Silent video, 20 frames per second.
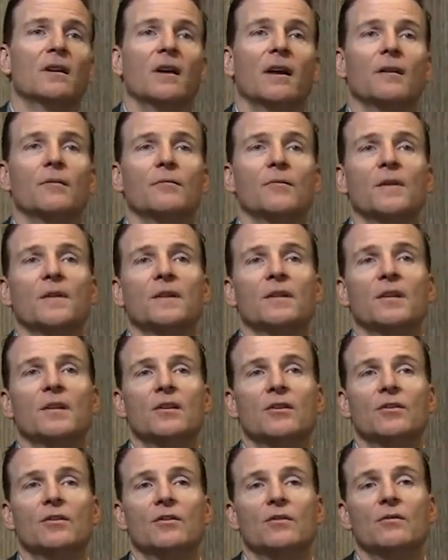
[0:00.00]
And when the
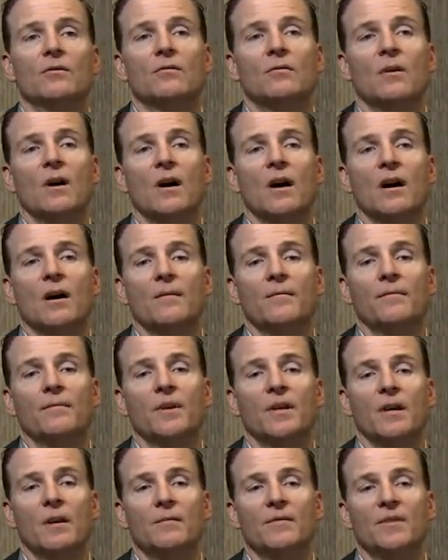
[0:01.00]
tissue
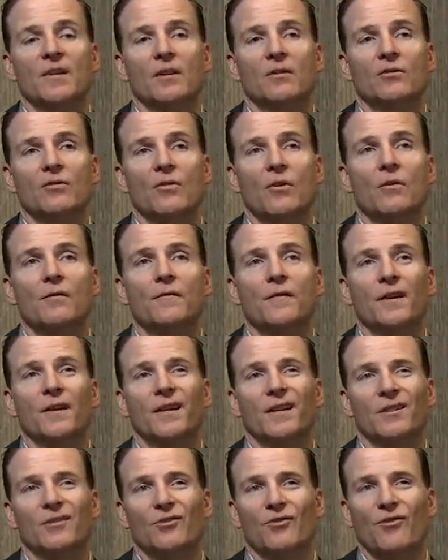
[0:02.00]
becomes
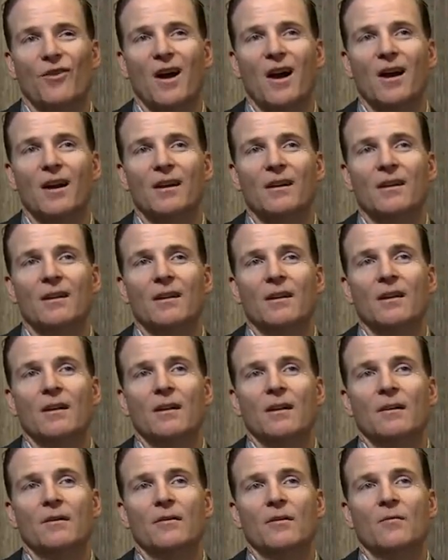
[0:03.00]
atrophic and dry,
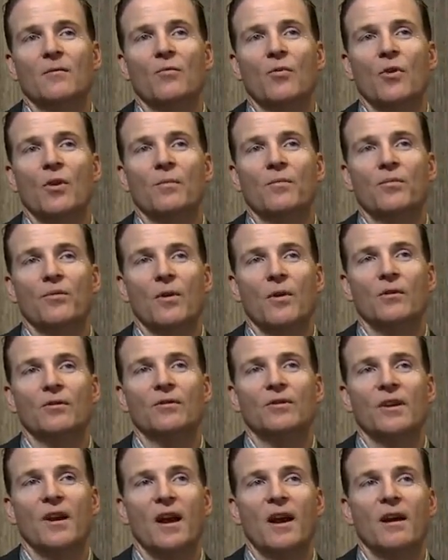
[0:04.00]
they're more
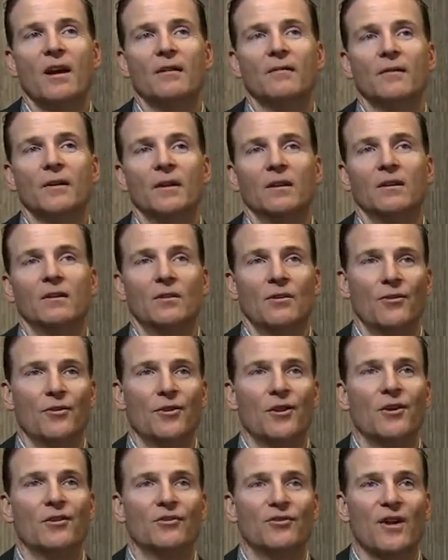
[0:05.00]
prone to having
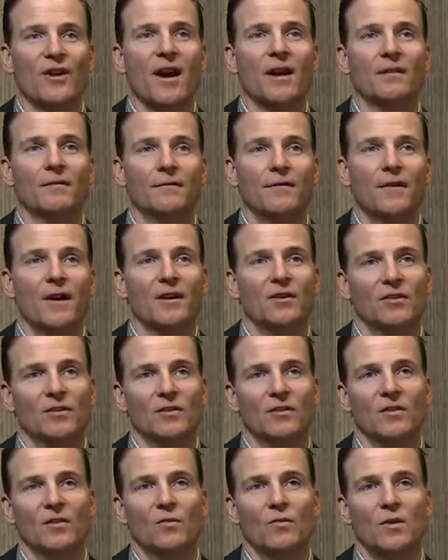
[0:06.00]
urinary tract
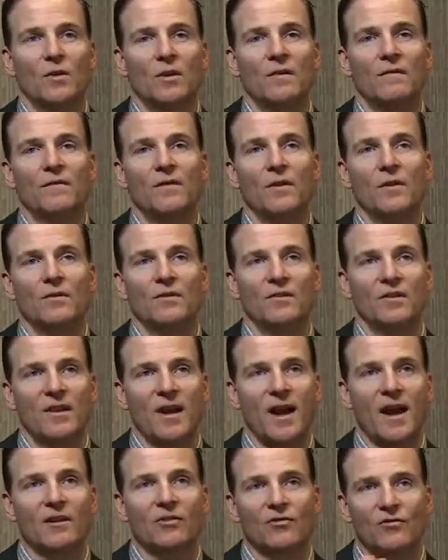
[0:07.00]
infections. So one of those
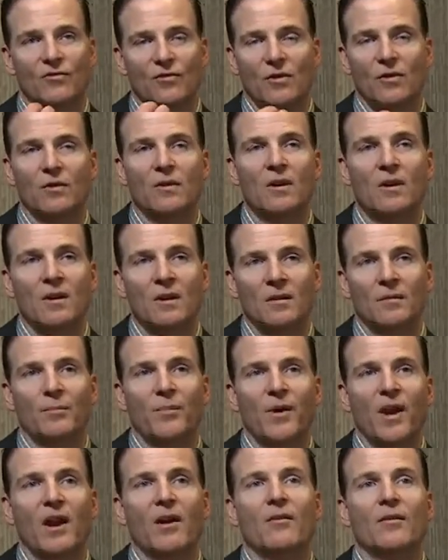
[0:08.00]
natural
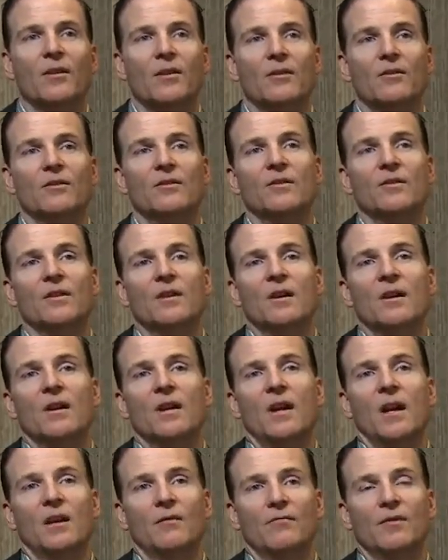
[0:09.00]
barriers
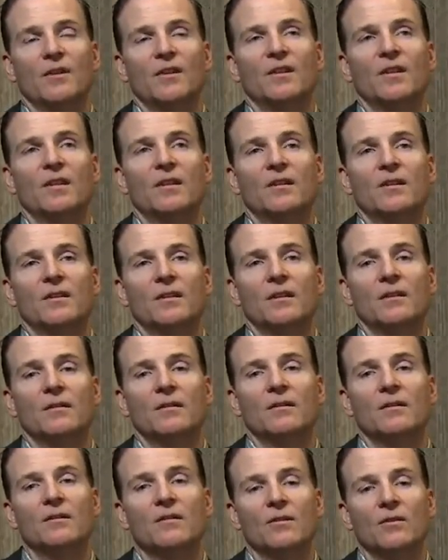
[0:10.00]
in
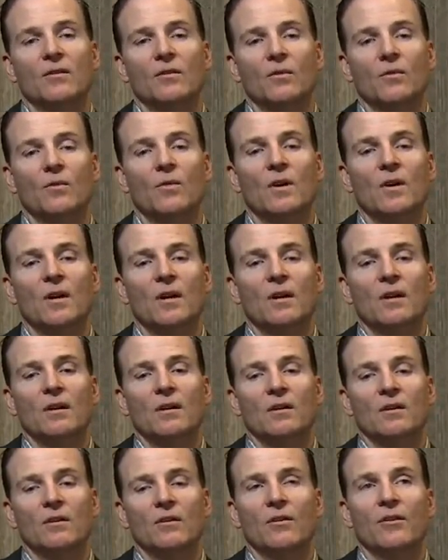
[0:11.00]
resistance to
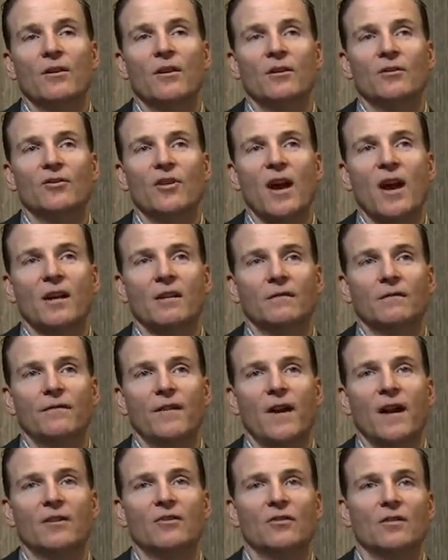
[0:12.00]
urinary tract
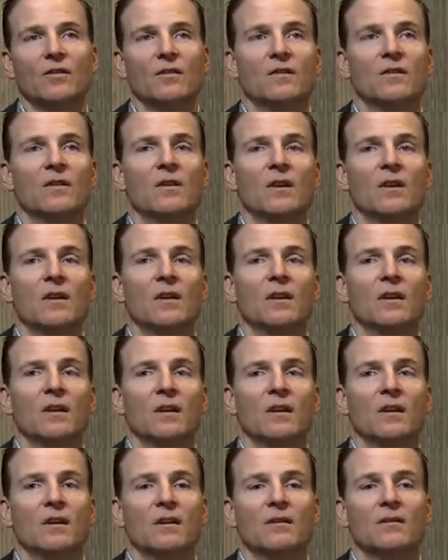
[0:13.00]
infections
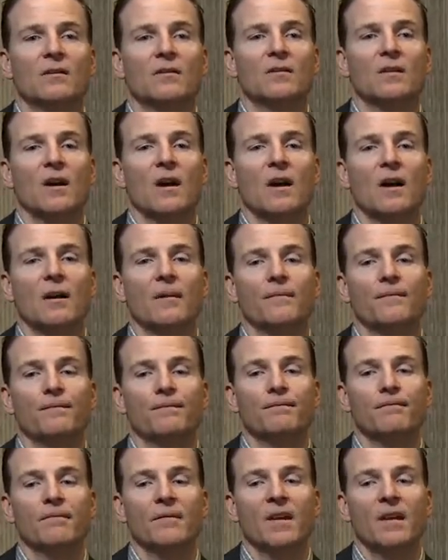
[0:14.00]
is
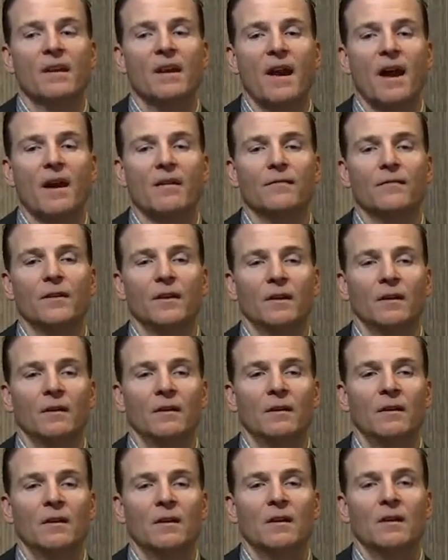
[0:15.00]

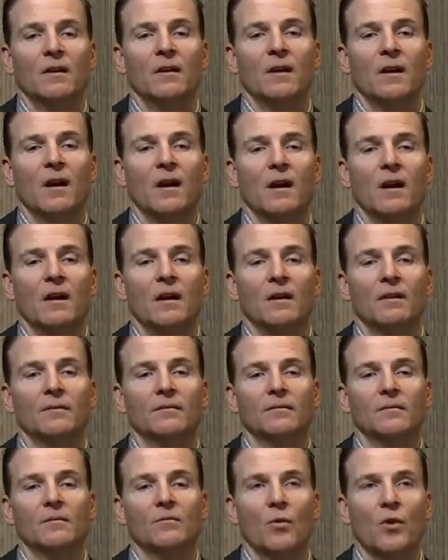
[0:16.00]
having
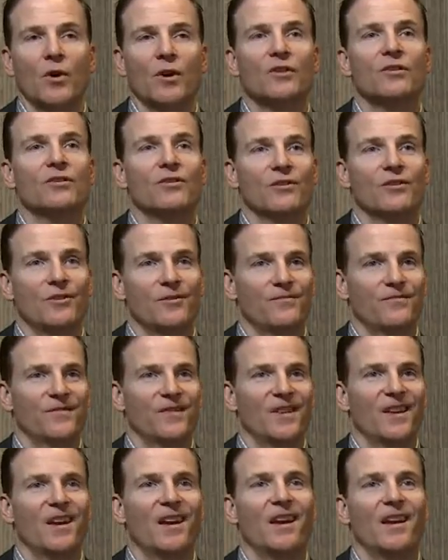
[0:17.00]
moisture
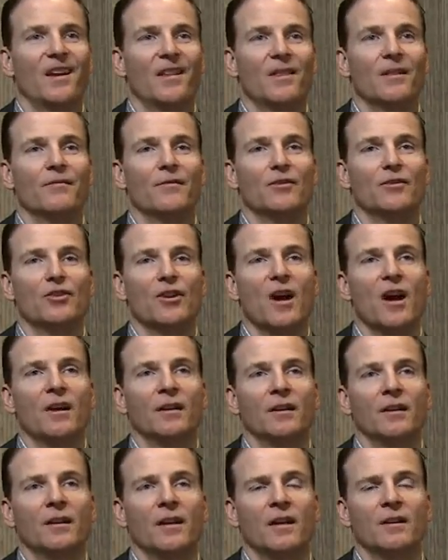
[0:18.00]
in the
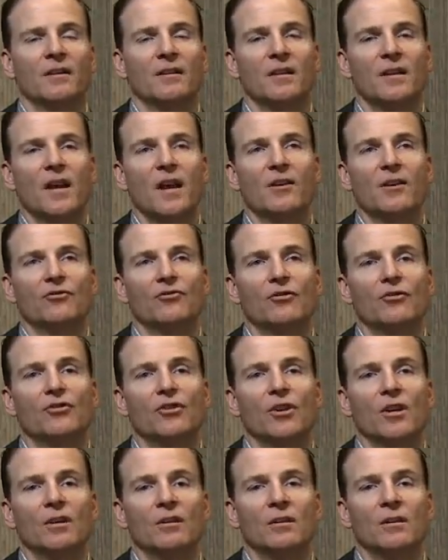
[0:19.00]
vagina. And as the
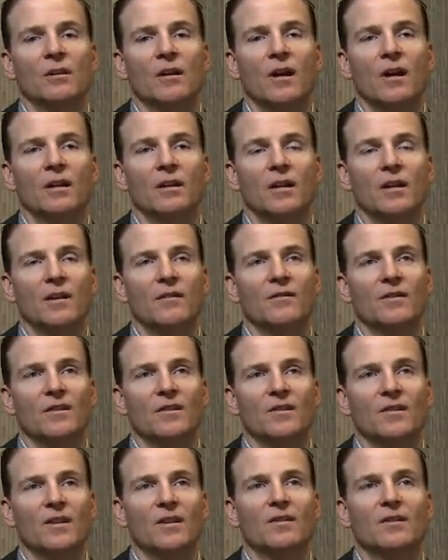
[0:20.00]
estrogen leaves
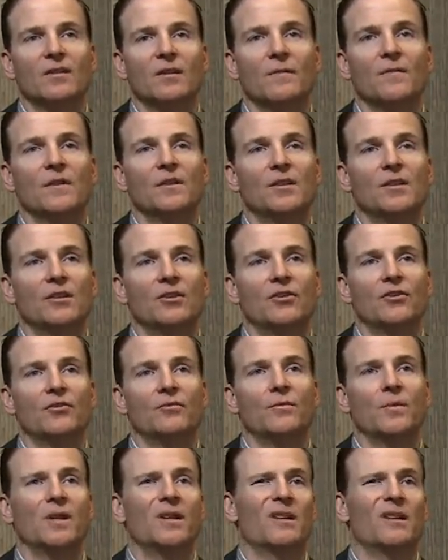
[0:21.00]
the system, the
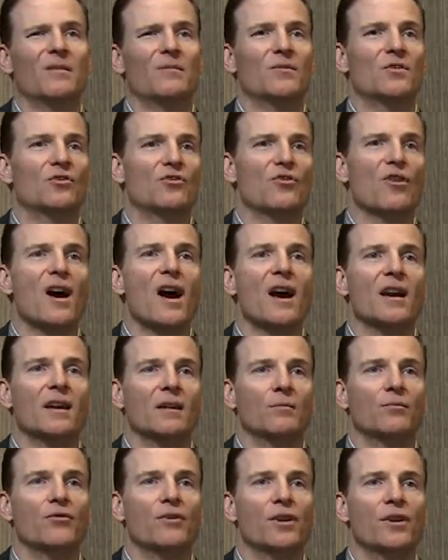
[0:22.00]
tissue becomes dry
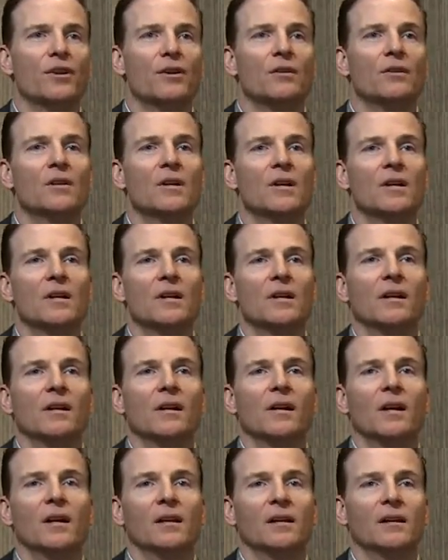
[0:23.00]
and brittle
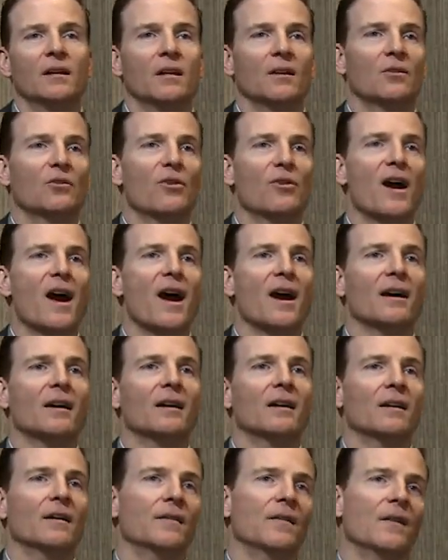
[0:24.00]
and can
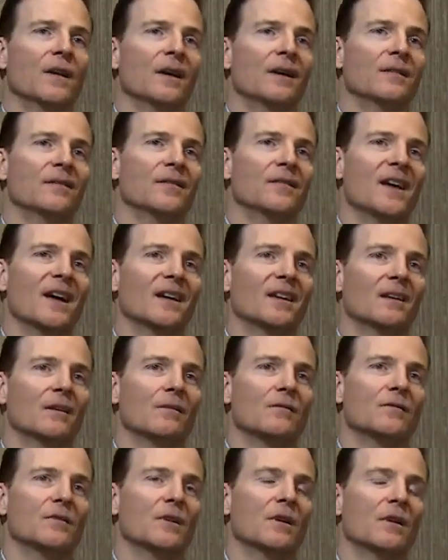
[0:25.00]
crack, and then that
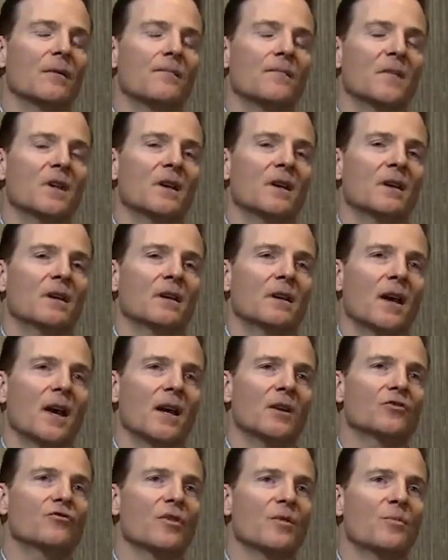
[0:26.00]
gives an
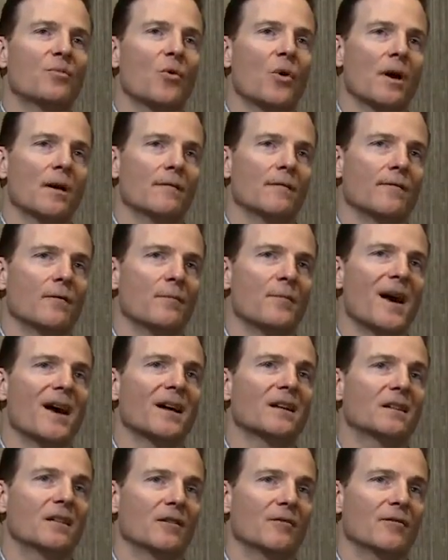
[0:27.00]
entry point for
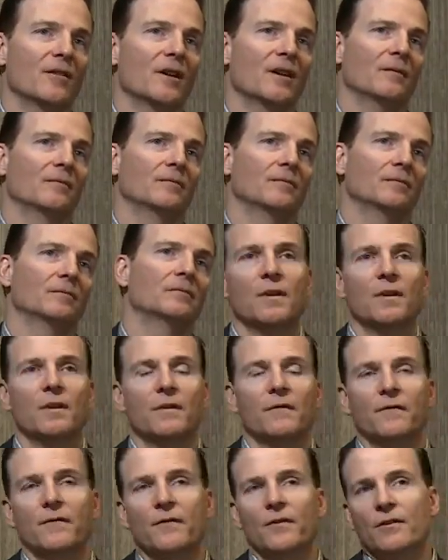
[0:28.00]
bacteria.
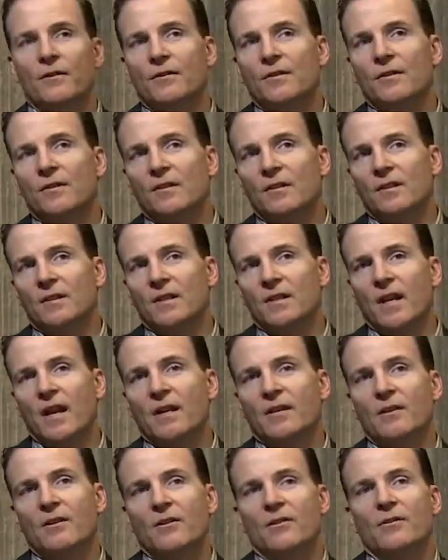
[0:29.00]
Then the first
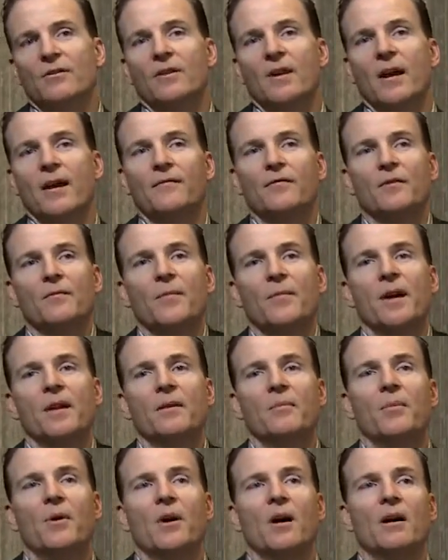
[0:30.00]
10 years after
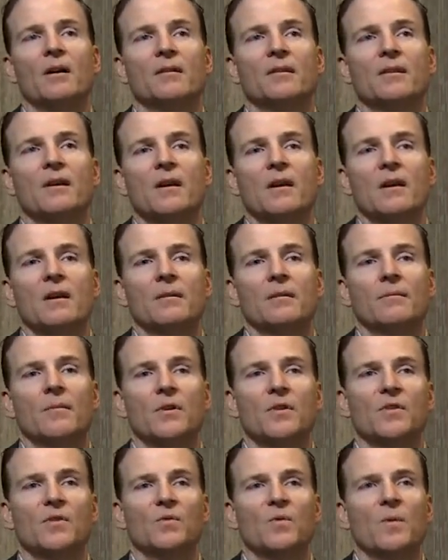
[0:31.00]
menopause,
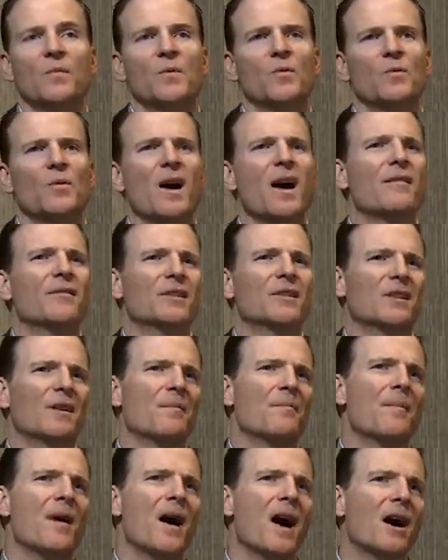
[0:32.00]
most women will have
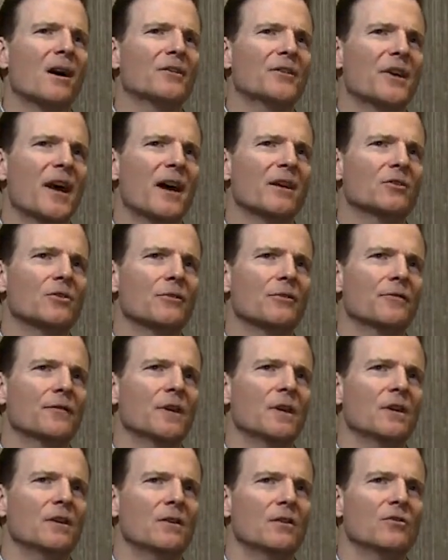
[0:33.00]
some mild
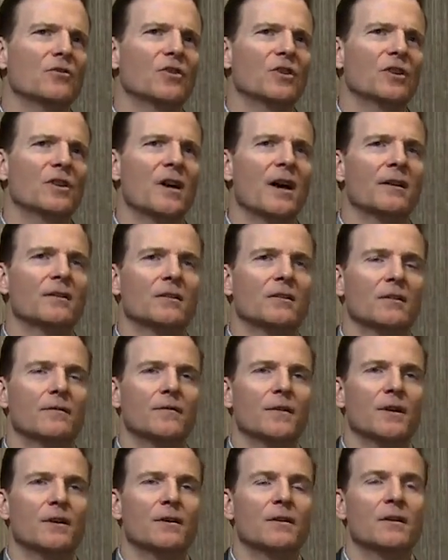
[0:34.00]
atrophy, usually not
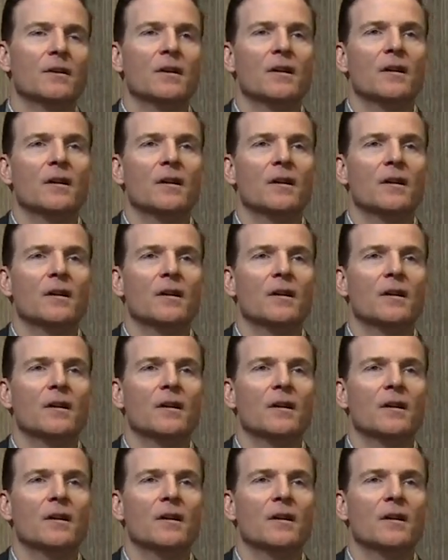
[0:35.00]
severe.